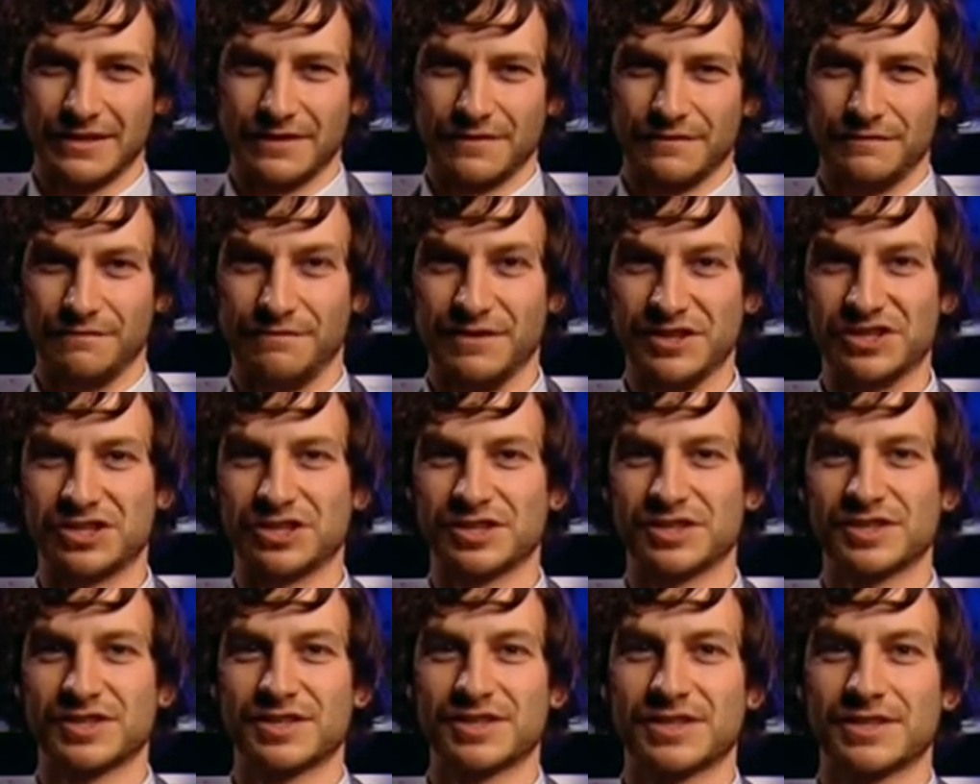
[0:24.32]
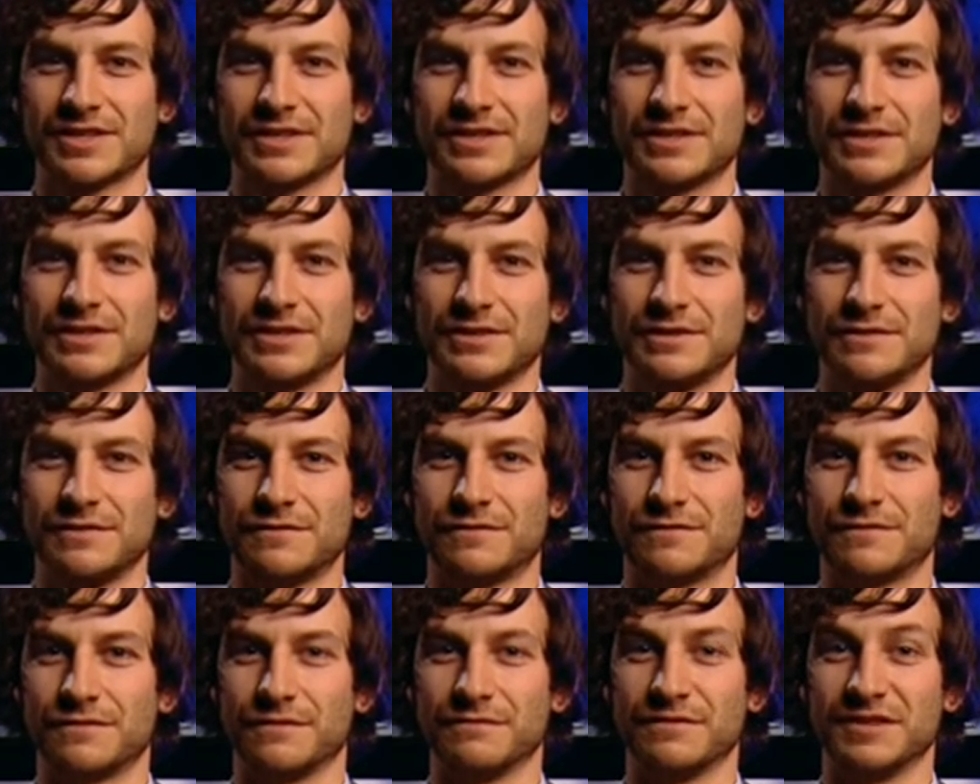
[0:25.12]
visions
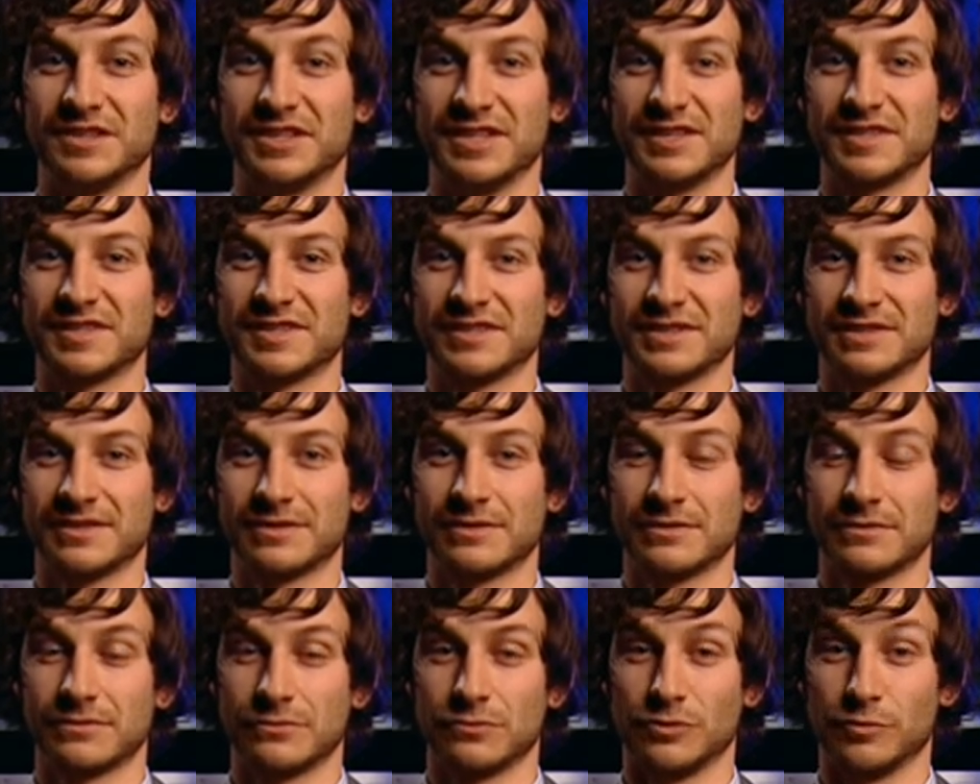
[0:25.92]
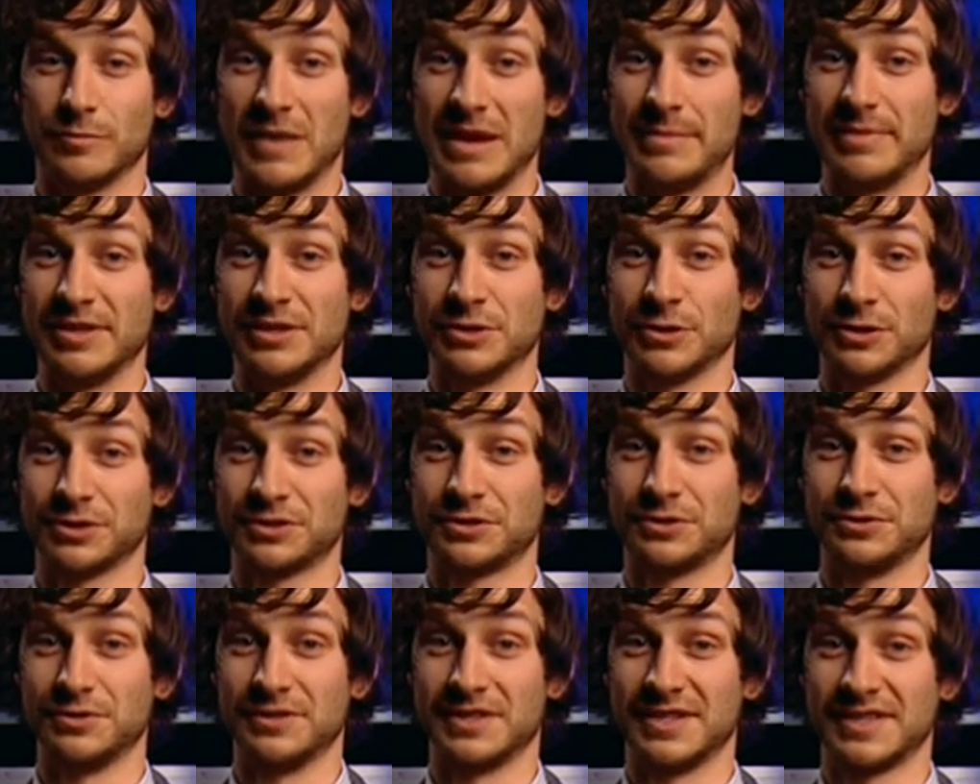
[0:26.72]
from a distant, or maybe not
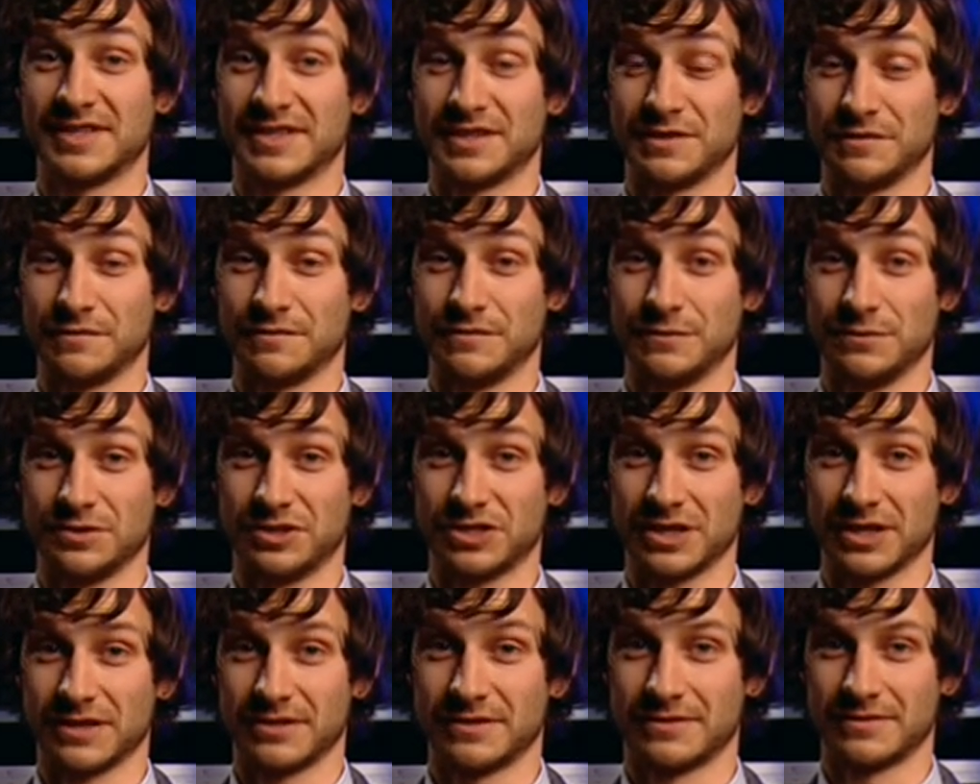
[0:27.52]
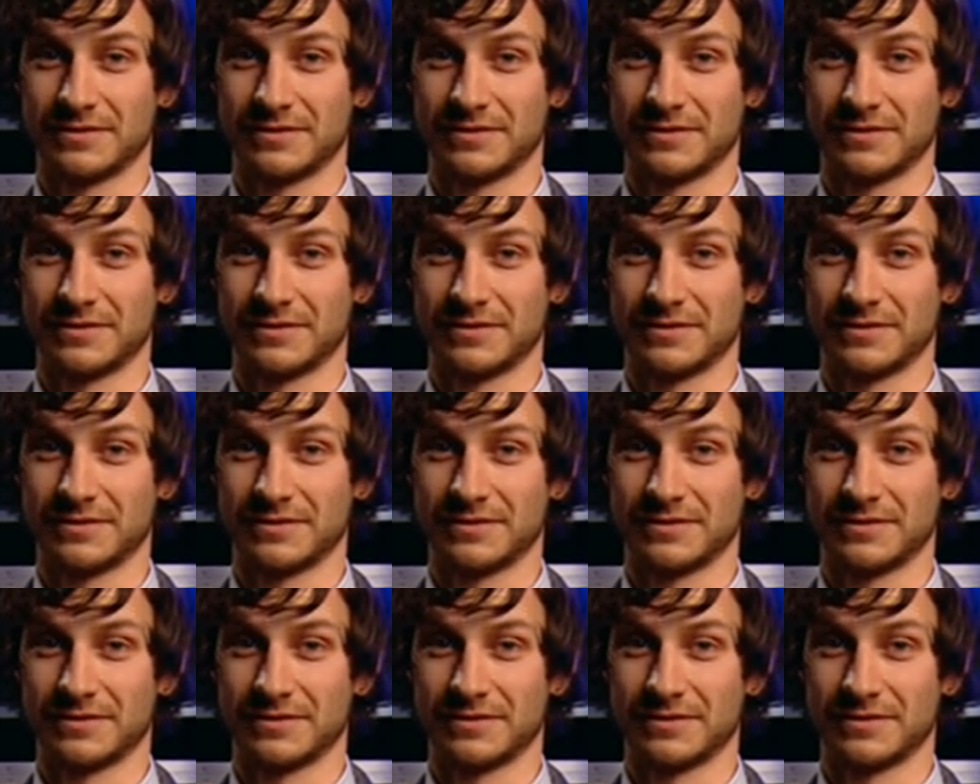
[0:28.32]
too distant future.